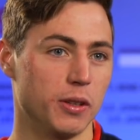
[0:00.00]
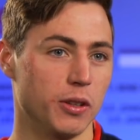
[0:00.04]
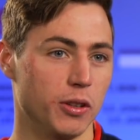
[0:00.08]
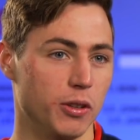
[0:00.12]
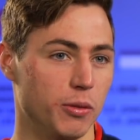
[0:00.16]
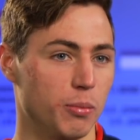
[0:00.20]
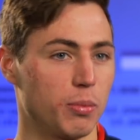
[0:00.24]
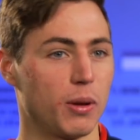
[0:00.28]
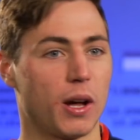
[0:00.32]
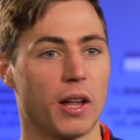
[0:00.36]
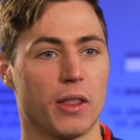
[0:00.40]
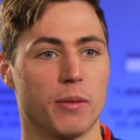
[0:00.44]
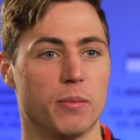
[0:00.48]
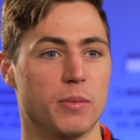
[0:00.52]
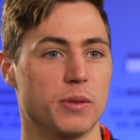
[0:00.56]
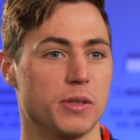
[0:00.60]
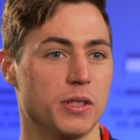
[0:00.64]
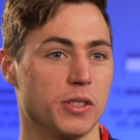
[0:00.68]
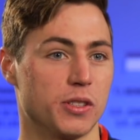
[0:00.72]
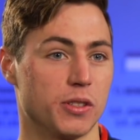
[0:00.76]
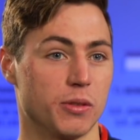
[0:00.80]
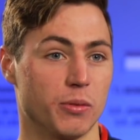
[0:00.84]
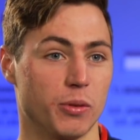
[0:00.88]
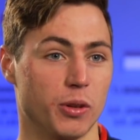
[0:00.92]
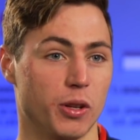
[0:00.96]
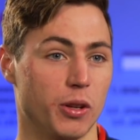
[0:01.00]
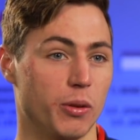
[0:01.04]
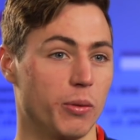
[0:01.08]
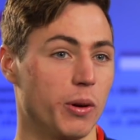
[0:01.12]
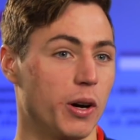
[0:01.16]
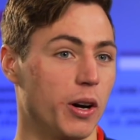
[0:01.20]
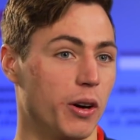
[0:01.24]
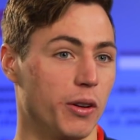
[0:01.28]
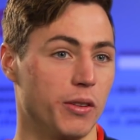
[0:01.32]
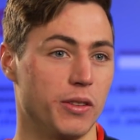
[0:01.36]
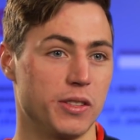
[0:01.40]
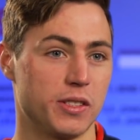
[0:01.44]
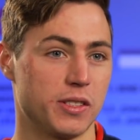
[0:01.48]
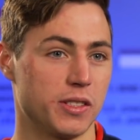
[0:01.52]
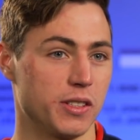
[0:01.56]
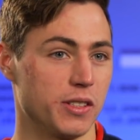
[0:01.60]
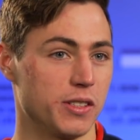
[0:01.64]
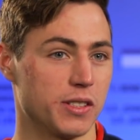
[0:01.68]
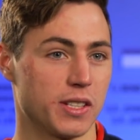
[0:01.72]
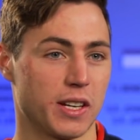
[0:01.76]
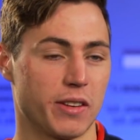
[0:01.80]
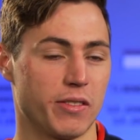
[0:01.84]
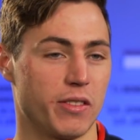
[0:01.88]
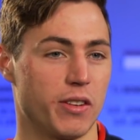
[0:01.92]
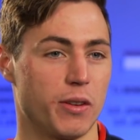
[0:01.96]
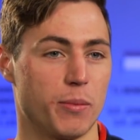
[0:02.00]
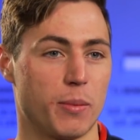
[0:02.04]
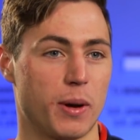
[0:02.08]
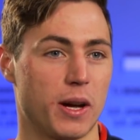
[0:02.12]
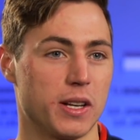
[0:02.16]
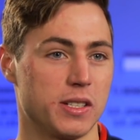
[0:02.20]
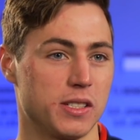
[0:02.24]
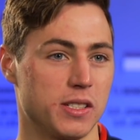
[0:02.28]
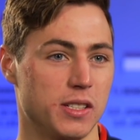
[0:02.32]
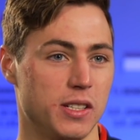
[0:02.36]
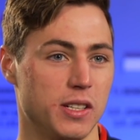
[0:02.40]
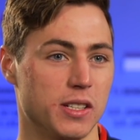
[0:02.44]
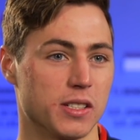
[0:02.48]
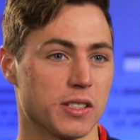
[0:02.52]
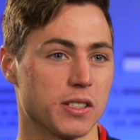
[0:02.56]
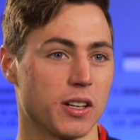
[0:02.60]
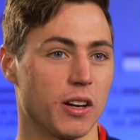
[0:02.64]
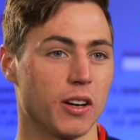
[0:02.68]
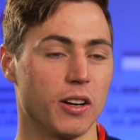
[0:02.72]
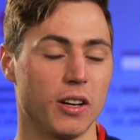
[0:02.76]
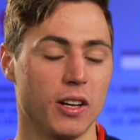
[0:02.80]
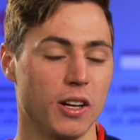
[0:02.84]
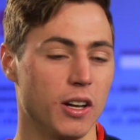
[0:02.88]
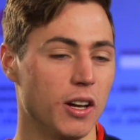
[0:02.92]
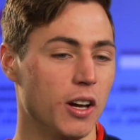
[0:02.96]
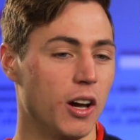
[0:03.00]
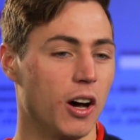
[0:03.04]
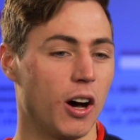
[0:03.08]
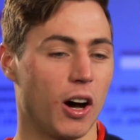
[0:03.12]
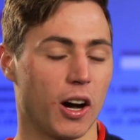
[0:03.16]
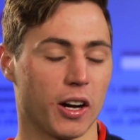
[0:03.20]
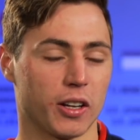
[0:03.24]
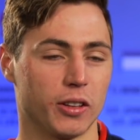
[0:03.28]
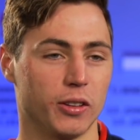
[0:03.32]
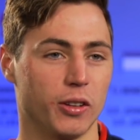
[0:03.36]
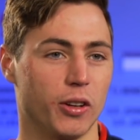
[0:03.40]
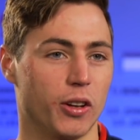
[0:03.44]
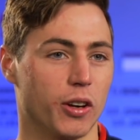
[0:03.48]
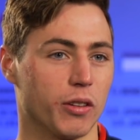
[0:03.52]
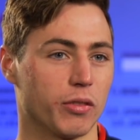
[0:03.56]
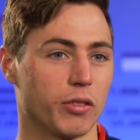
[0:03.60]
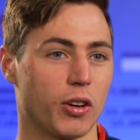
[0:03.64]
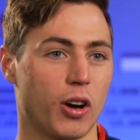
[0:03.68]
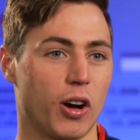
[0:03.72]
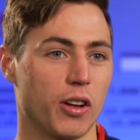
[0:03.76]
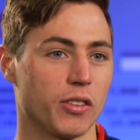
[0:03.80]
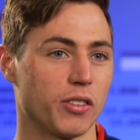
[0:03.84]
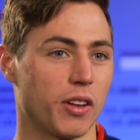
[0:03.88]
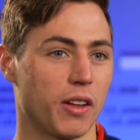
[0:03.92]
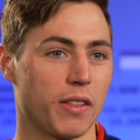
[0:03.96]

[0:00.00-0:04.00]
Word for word: who played the position really well and this year he's having an amazing year so I can learn off guys